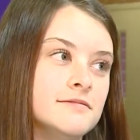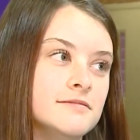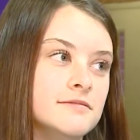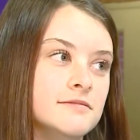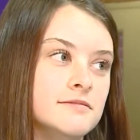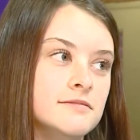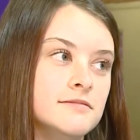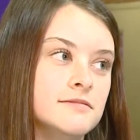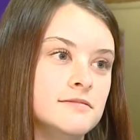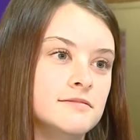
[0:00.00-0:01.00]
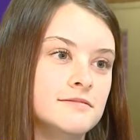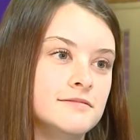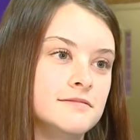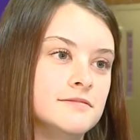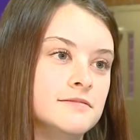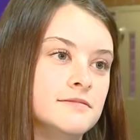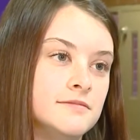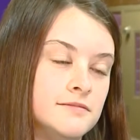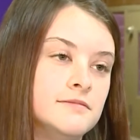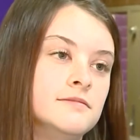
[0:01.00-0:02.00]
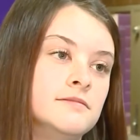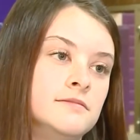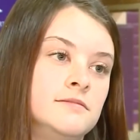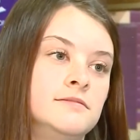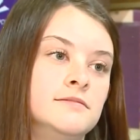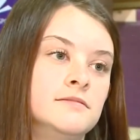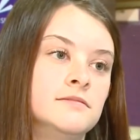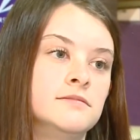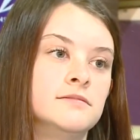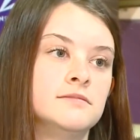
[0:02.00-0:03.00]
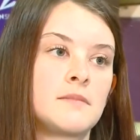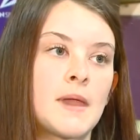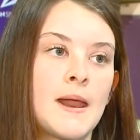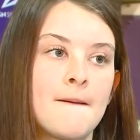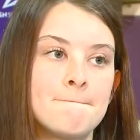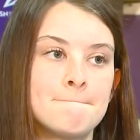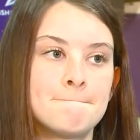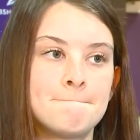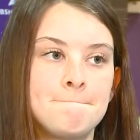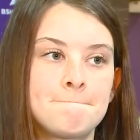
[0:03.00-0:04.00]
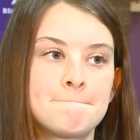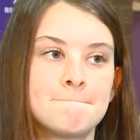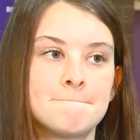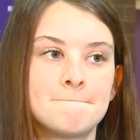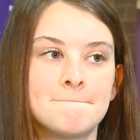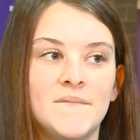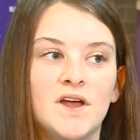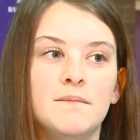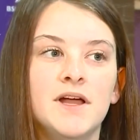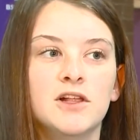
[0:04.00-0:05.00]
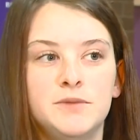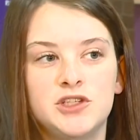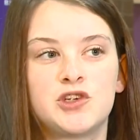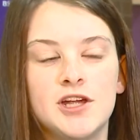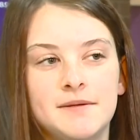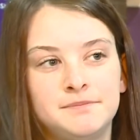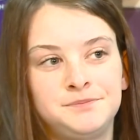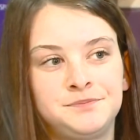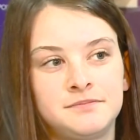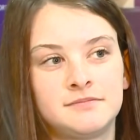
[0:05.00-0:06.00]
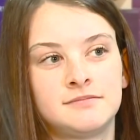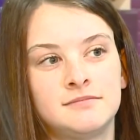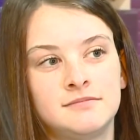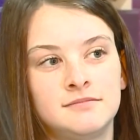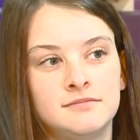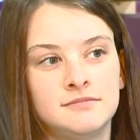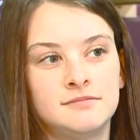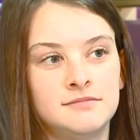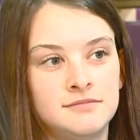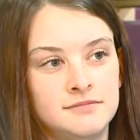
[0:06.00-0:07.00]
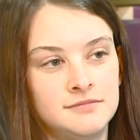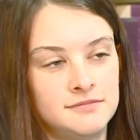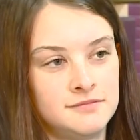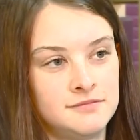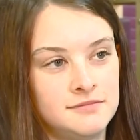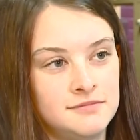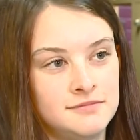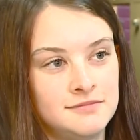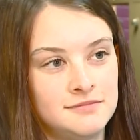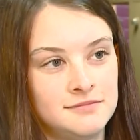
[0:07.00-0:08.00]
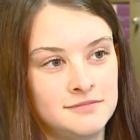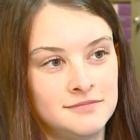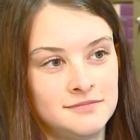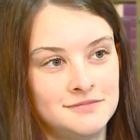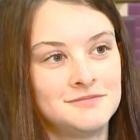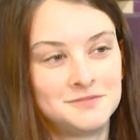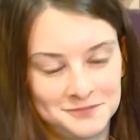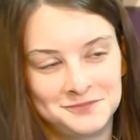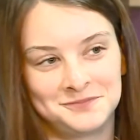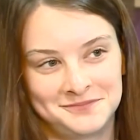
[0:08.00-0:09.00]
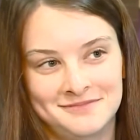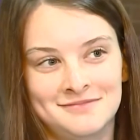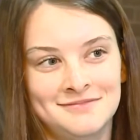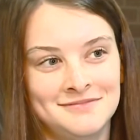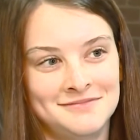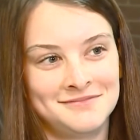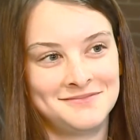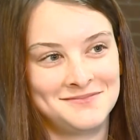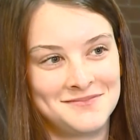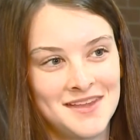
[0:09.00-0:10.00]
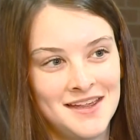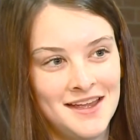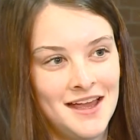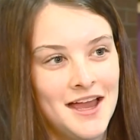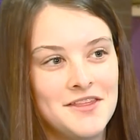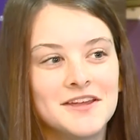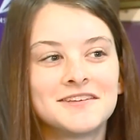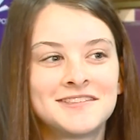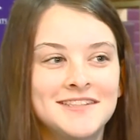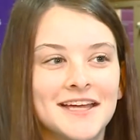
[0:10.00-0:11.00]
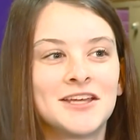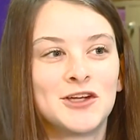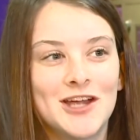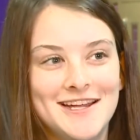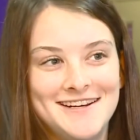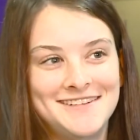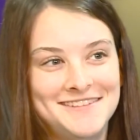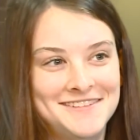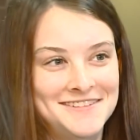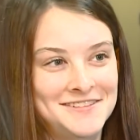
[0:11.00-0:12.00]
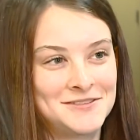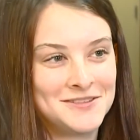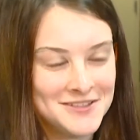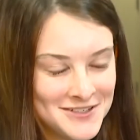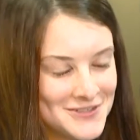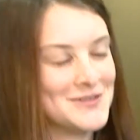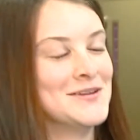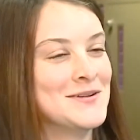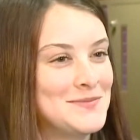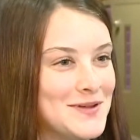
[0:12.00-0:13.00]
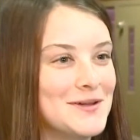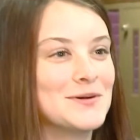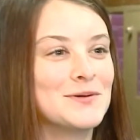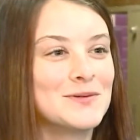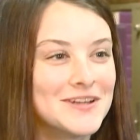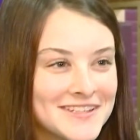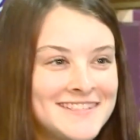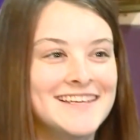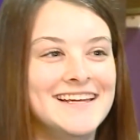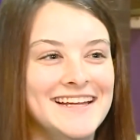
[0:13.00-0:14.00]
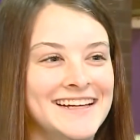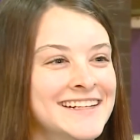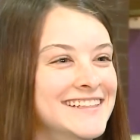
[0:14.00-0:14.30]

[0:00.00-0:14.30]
Uh, you talked about your major. Uh, did education at anything specific, any level you going to do? Um, elementary. Okay, I got a daughter who teaches elementary. Did you pick a level yet, or just going to figure I out? I think second grade. But we'll uh, see.